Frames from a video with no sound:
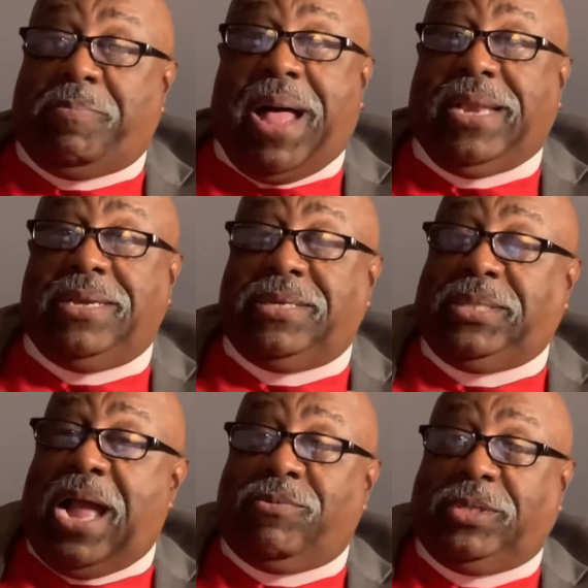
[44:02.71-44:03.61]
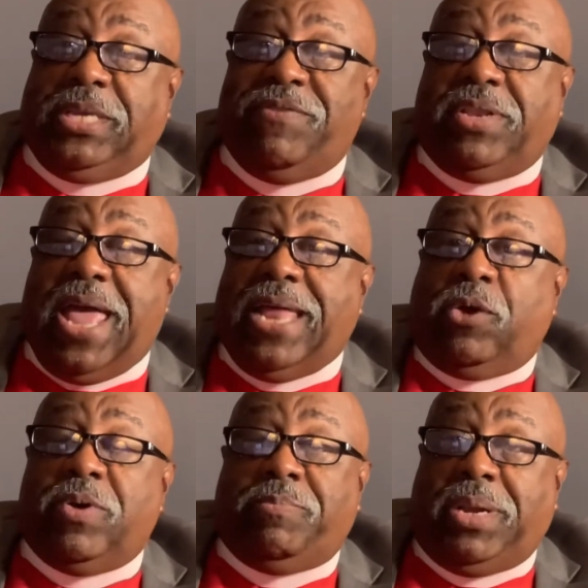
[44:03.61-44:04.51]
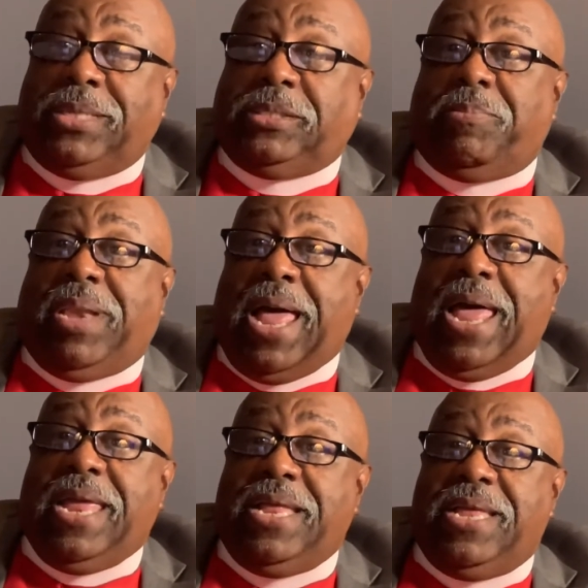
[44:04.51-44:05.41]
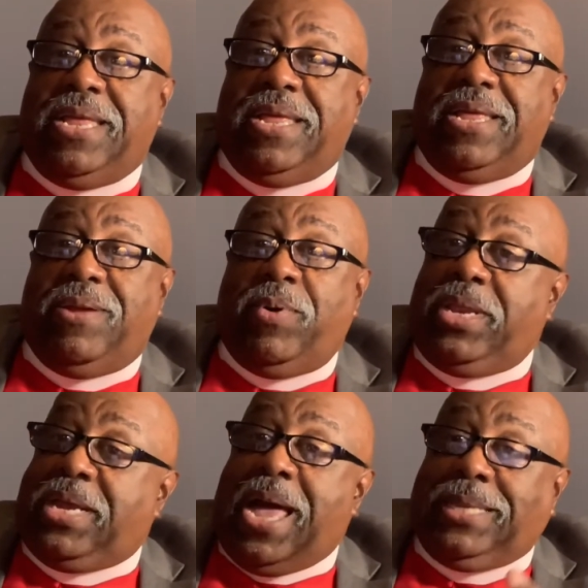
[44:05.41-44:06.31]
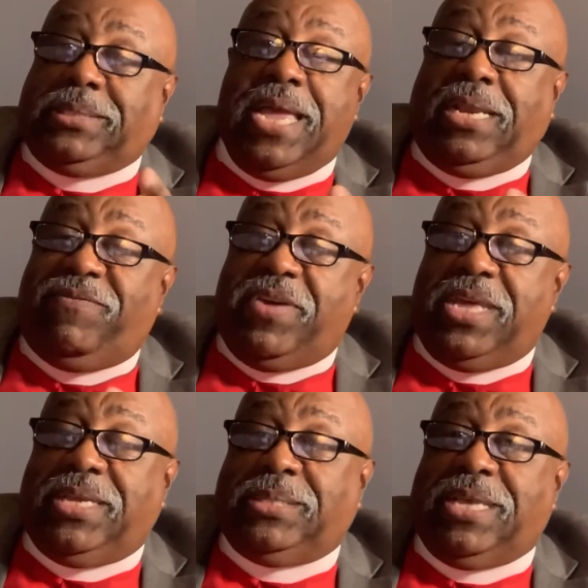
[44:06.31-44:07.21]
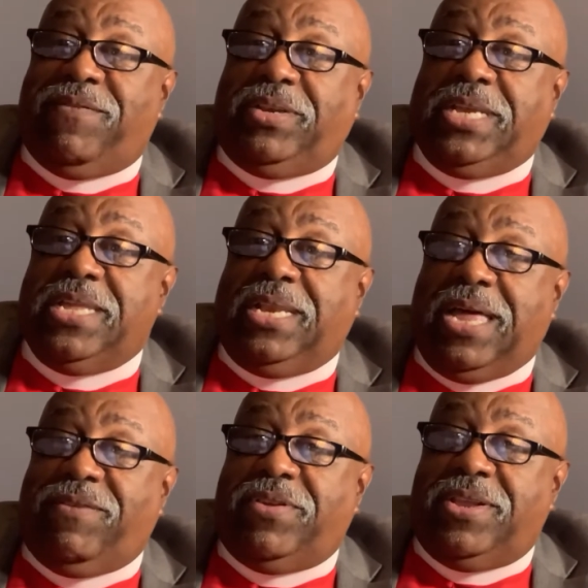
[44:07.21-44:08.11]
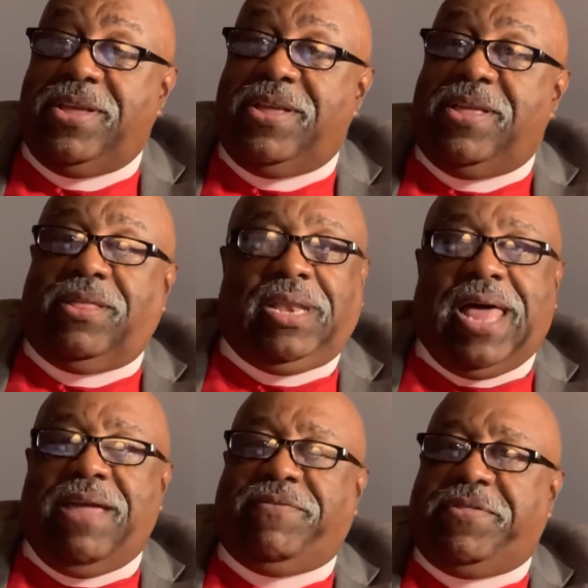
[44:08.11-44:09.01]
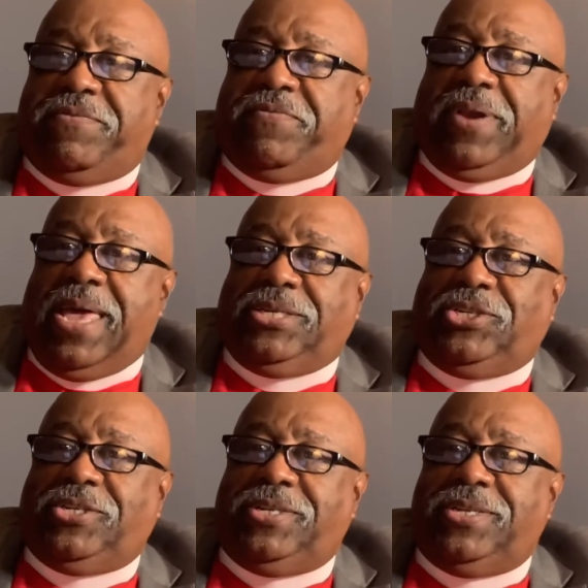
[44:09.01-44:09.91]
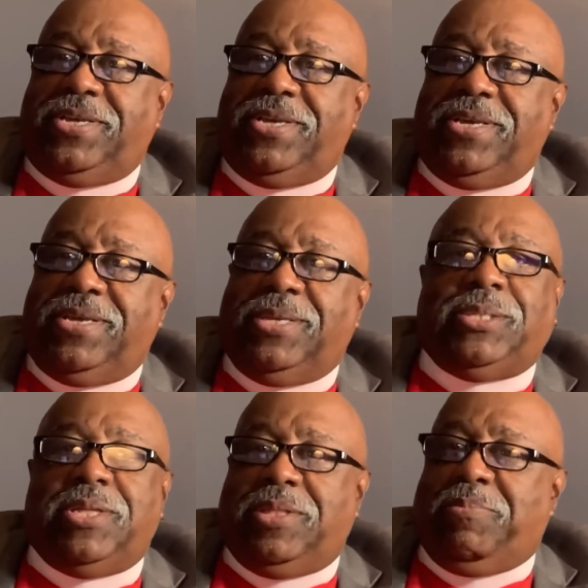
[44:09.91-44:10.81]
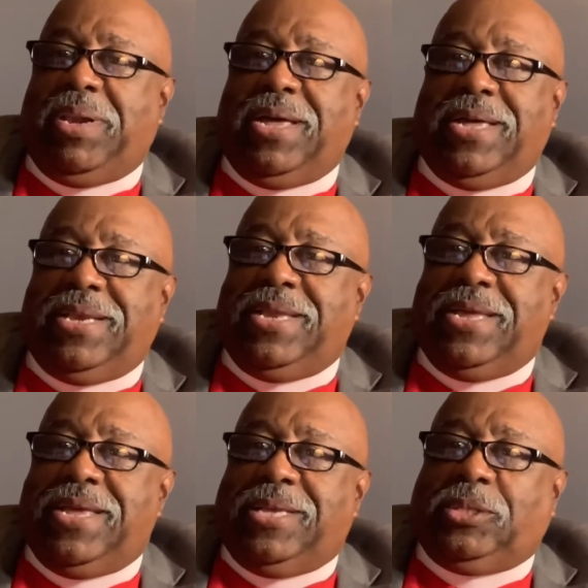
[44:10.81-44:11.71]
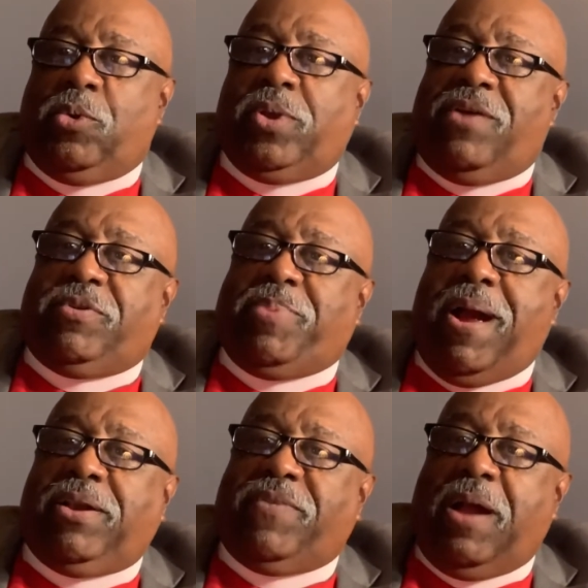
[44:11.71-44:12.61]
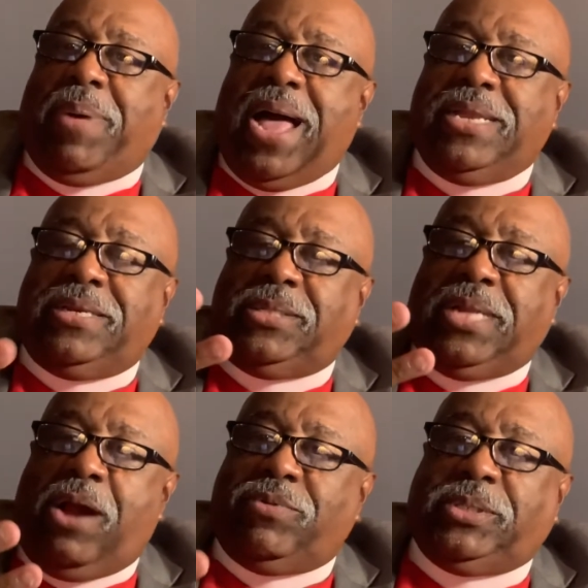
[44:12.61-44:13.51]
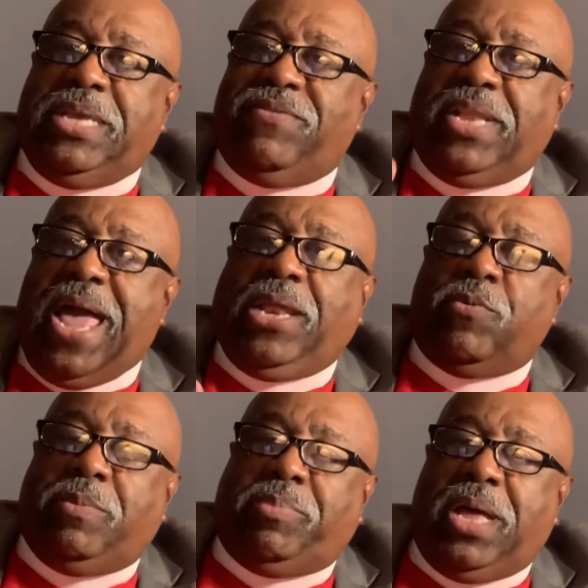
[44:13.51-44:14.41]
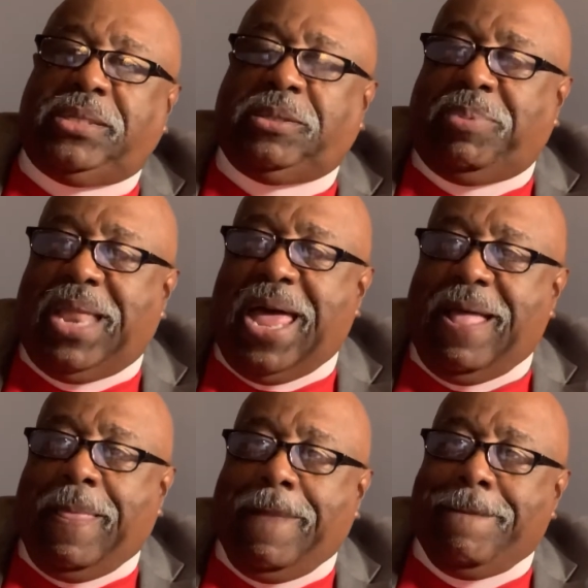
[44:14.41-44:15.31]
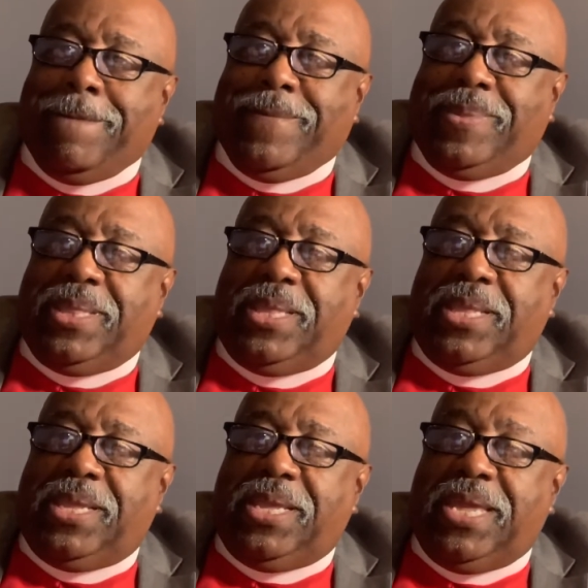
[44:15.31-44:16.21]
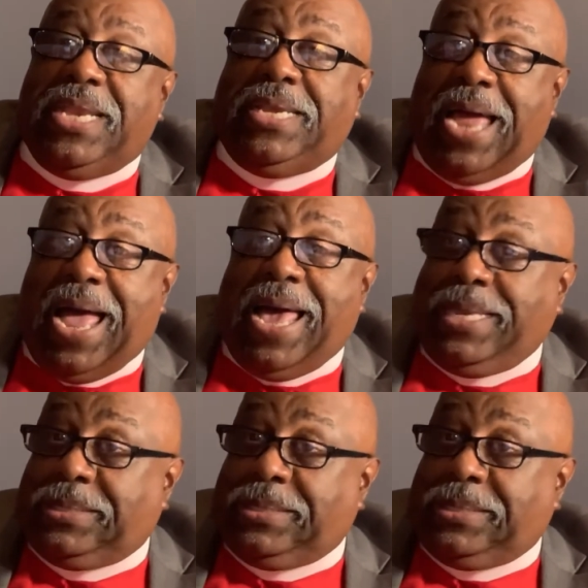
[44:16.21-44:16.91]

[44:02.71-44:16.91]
body does not receive an adequate blood supply, what did God say in Leviticus 17:11? The life of the flesh is in the blood. So whatever part of our body does not receive an adequate blood supply, it dies.